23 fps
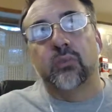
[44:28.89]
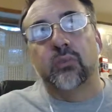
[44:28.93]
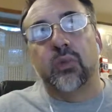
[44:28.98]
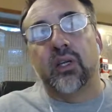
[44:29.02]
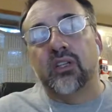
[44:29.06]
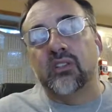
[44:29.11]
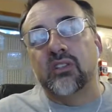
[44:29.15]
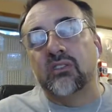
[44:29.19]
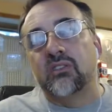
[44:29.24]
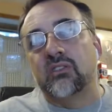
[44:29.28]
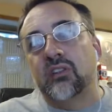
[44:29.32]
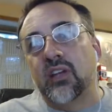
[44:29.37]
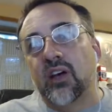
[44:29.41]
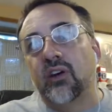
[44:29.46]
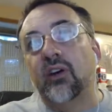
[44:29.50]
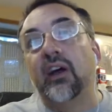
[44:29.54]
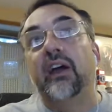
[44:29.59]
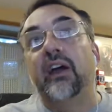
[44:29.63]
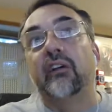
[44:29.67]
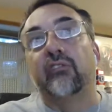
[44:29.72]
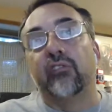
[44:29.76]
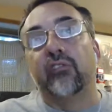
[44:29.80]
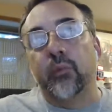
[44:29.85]
because now
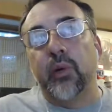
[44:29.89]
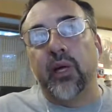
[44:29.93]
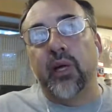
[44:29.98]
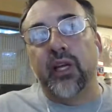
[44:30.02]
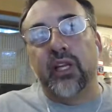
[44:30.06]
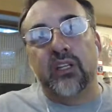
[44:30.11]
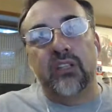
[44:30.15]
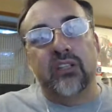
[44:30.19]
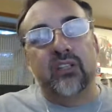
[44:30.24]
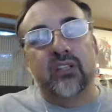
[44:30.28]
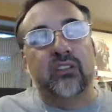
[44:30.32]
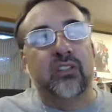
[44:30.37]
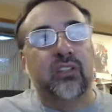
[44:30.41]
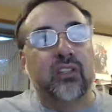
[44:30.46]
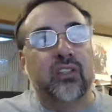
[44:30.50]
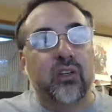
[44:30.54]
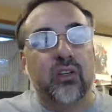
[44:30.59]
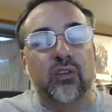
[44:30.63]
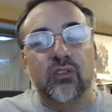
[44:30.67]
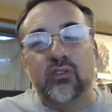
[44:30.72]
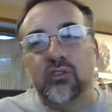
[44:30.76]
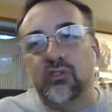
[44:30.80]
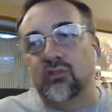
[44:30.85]
everybody
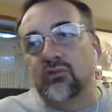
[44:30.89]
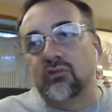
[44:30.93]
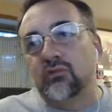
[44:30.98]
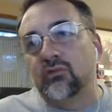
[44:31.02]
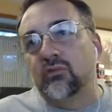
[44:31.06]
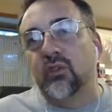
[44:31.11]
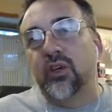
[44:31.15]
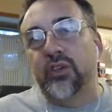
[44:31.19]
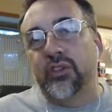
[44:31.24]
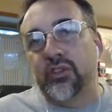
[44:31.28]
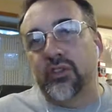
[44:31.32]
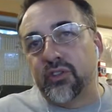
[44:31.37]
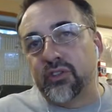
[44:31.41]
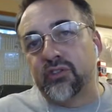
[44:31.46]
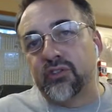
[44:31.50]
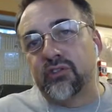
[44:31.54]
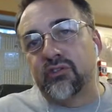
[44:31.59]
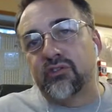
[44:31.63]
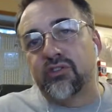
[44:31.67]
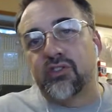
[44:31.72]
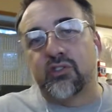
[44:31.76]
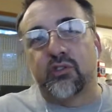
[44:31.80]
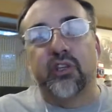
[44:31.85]
knows what their
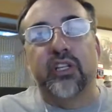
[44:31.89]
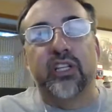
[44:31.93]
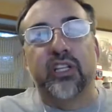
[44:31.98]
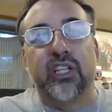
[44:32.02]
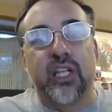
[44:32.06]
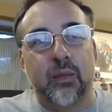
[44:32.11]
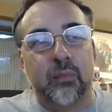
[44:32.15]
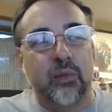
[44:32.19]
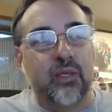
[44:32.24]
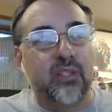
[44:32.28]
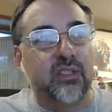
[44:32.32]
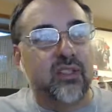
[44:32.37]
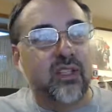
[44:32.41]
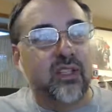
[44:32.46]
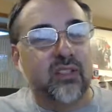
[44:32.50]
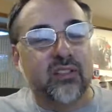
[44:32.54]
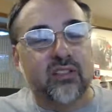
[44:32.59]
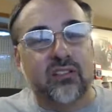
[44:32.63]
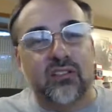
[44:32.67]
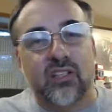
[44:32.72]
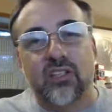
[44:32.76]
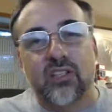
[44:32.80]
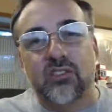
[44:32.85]
screen name is
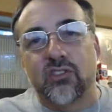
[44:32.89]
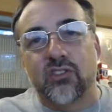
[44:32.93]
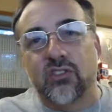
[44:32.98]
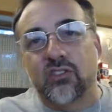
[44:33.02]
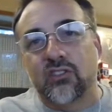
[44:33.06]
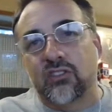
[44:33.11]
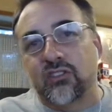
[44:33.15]
on Tesla,